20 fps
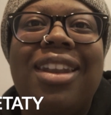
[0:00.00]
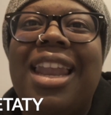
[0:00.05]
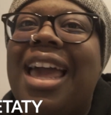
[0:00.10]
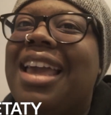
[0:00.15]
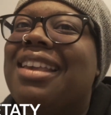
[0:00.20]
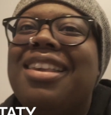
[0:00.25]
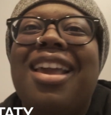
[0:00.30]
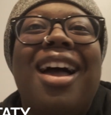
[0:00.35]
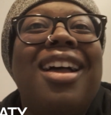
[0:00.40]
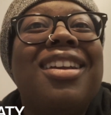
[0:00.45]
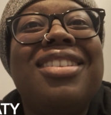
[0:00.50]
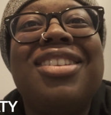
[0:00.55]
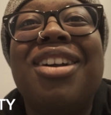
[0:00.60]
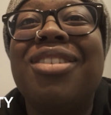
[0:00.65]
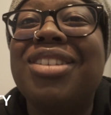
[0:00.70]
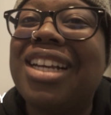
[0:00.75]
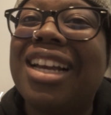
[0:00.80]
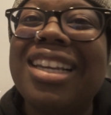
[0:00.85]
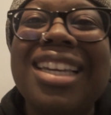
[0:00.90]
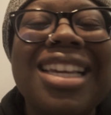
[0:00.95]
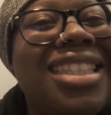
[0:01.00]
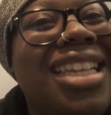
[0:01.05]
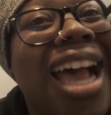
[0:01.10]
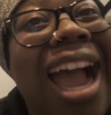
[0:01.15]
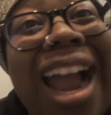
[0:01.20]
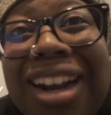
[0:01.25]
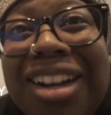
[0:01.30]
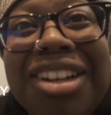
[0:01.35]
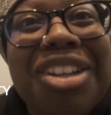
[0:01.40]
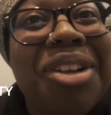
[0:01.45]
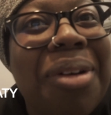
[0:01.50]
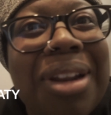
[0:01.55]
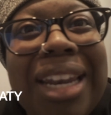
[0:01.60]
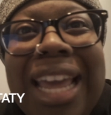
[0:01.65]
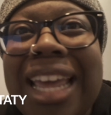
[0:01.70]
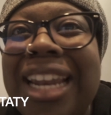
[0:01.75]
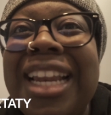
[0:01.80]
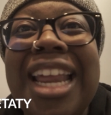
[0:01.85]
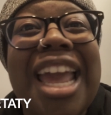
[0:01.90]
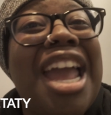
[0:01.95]
Like, y'all, don't y'all get tired of doing
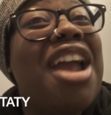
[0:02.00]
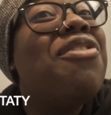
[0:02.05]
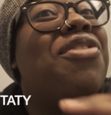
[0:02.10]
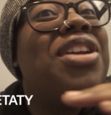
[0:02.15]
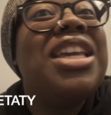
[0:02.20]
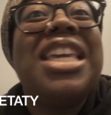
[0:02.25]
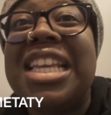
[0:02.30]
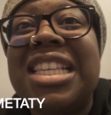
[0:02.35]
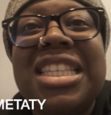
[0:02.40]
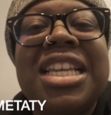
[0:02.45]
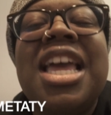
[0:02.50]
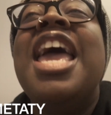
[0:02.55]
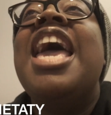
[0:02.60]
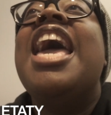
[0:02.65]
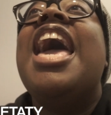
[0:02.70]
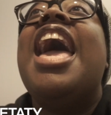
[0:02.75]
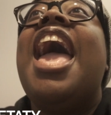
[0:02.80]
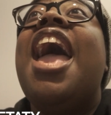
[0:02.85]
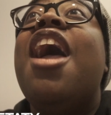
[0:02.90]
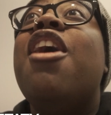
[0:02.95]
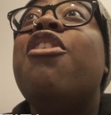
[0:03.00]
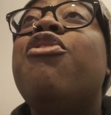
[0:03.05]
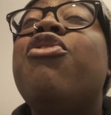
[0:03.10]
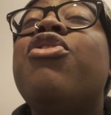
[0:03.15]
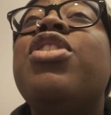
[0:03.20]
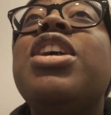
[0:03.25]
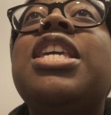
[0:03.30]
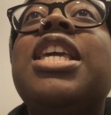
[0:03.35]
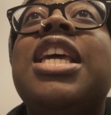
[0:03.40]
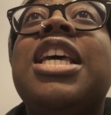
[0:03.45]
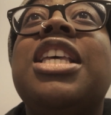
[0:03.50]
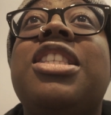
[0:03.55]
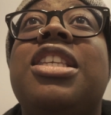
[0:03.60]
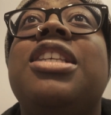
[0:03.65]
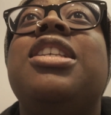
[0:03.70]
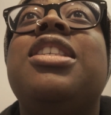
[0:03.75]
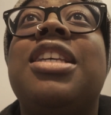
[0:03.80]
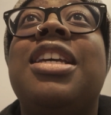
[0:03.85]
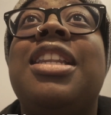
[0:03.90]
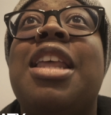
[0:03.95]
that? In every
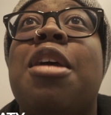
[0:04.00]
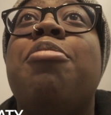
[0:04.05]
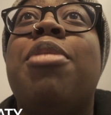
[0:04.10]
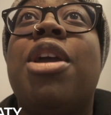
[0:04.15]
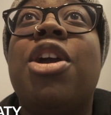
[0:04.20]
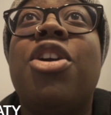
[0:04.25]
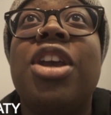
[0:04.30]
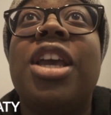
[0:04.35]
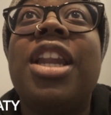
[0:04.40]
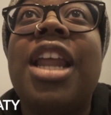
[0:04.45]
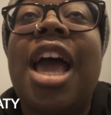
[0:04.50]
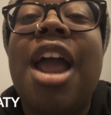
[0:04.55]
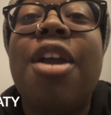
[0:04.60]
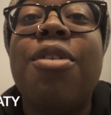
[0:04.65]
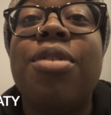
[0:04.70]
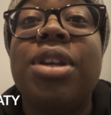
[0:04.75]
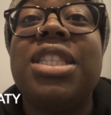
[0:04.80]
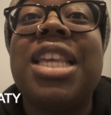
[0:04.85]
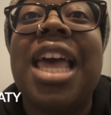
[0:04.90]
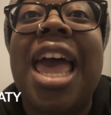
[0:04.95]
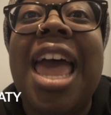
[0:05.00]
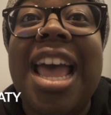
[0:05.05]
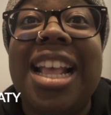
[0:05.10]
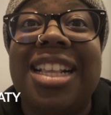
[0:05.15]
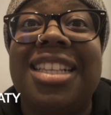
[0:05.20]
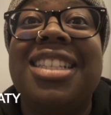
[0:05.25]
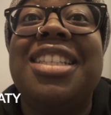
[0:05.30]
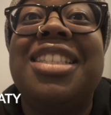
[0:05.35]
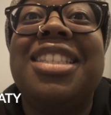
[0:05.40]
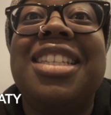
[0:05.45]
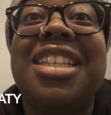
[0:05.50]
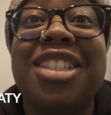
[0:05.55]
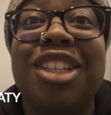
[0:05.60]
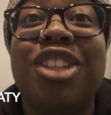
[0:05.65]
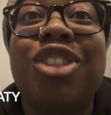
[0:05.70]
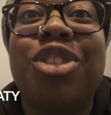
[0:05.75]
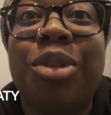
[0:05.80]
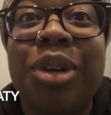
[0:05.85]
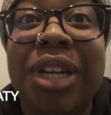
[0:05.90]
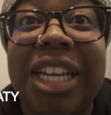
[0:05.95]
kissing scene that Barry and Iris had since
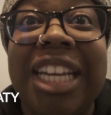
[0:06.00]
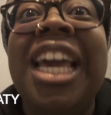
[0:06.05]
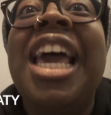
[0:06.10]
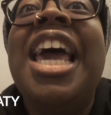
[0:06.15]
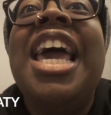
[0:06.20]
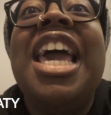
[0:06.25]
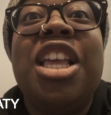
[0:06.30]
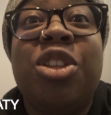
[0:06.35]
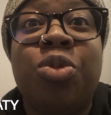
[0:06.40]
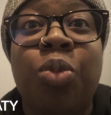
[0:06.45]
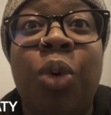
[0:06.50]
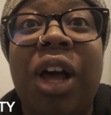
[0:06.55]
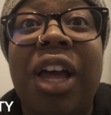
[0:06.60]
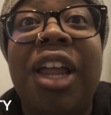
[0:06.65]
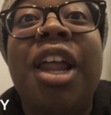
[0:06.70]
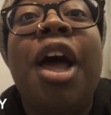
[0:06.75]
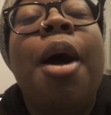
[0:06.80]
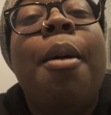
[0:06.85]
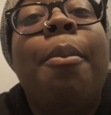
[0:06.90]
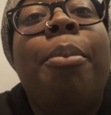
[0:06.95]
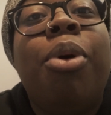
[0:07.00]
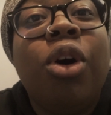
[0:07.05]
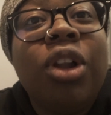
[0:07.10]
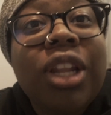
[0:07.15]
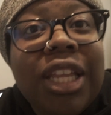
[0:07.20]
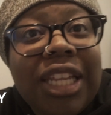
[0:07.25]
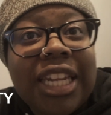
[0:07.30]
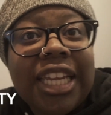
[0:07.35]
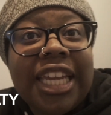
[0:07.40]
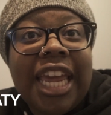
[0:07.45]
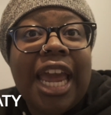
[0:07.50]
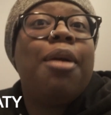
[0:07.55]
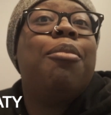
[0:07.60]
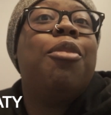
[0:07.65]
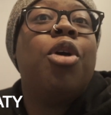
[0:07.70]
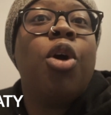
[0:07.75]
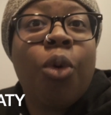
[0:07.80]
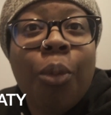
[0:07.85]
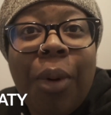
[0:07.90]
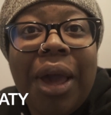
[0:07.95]
season 3 is what? Pulling the
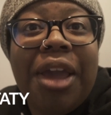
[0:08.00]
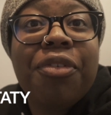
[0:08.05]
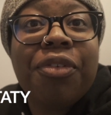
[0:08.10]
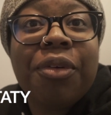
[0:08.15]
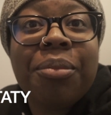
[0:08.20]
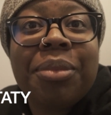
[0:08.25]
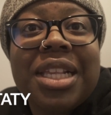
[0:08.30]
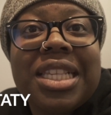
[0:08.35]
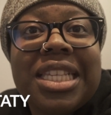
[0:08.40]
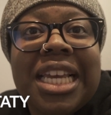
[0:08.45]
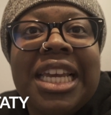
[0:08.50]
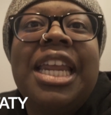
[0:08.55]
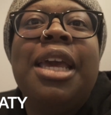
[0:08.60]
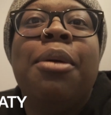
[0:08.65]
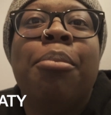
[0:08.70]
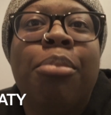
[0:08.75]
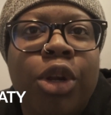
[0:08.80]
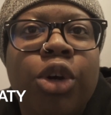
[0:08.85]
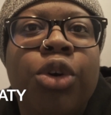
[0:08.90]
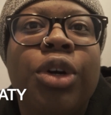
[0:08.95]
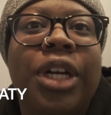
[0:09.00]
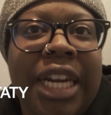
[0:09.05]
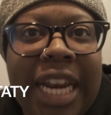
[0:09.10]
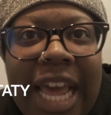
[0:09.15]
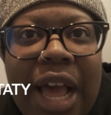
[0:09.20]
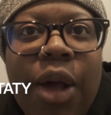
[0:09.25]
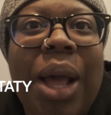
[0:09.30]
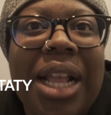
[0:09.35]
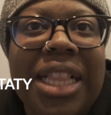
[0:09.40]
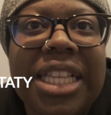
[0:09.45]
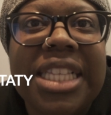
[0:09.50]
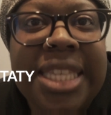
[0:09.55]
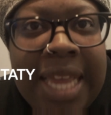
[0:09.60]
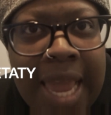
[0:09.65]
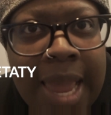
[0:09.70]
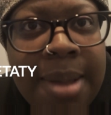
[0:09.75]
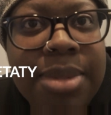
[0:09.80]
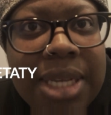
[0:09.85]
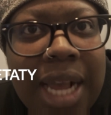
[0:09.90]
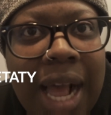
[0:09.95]
camera away from the scene and blurring it out at the
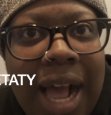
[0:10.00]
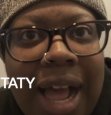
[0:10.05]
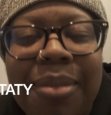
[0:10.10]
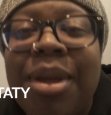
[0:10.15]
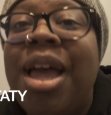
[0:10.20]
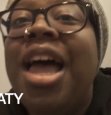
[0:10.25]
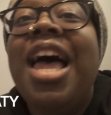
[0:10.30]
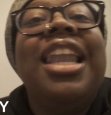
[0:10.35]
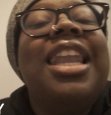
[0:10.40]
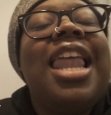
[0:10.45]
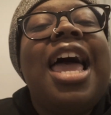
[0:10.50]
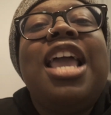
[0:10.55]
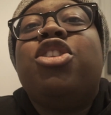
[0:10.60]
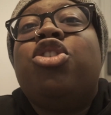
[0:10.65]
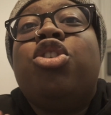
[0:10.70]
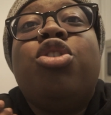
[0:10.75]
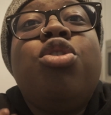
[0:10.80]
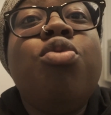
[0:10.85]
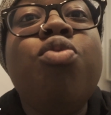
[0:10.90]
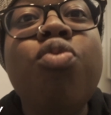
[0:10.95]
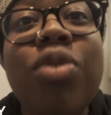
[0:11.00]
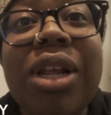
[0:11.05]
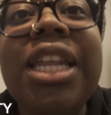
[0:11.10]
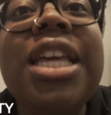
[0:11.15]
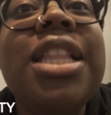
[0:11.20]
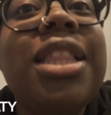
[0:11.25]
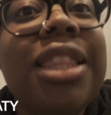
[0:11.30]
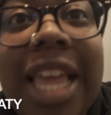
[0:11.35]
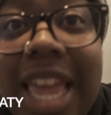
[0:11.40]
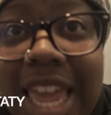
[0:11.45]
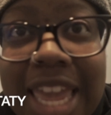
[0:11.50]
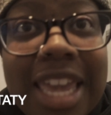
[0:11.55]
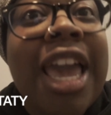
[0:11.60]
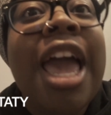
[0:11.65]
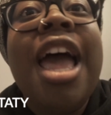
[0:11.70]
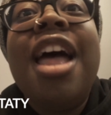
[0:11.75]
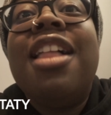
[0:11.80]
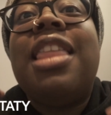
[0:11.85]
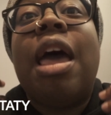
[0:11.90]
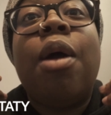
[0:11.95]
same time. Like, do you really think
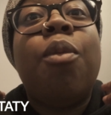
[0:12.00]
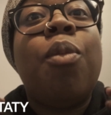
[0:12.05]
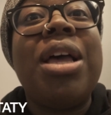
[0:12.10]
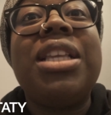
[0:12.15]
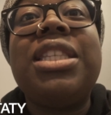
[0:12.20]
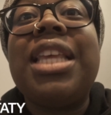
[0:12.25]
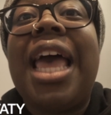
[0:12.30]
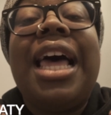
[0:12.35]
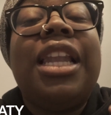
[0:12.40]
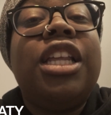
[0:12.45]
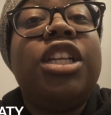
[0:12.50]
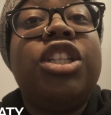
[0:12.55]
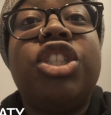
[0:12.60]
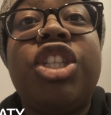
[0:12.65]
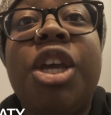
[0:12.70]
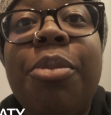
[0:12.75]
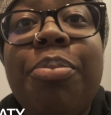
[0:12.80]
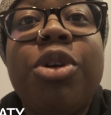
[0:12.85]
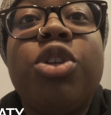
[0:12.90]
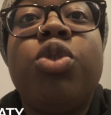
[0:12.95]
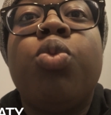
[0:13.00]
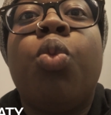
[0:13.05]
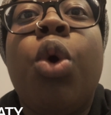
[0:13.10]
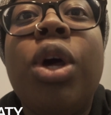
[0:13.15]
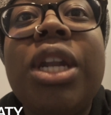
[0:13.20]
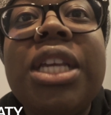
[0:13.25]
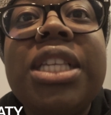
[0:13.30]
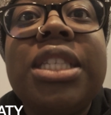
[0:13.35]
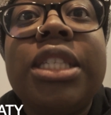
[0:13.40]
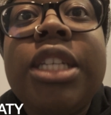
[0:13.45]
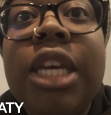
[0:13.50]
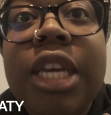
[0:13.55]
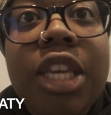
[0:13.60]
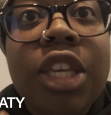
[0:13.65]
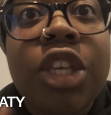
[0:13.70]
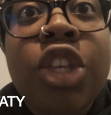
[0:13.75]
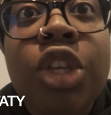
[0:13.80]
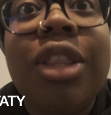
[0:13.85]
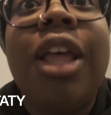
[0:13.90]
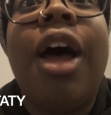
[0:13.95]
that West Allen shippers want to
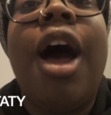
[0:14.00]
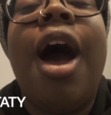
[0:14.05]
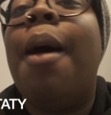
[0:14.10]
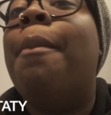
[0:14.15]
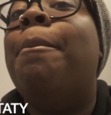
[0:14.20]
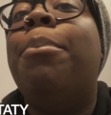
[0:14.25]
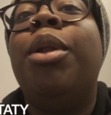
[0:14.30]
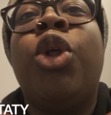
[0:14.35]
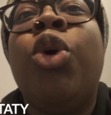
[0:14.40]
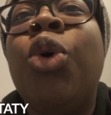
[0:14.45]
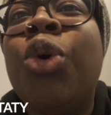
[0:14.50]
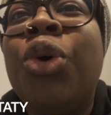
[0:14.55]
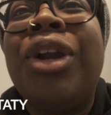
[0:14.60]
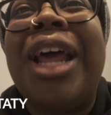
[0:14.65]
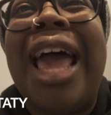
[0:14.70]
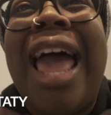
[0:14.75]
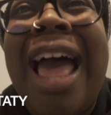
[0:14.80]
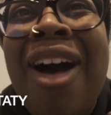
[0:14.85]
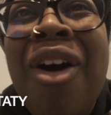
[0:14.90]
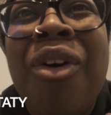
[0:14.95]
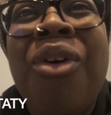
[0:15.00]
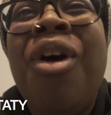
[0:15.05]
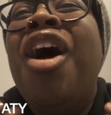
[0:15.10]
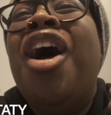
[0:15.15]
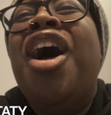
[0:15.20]
see a blurred out?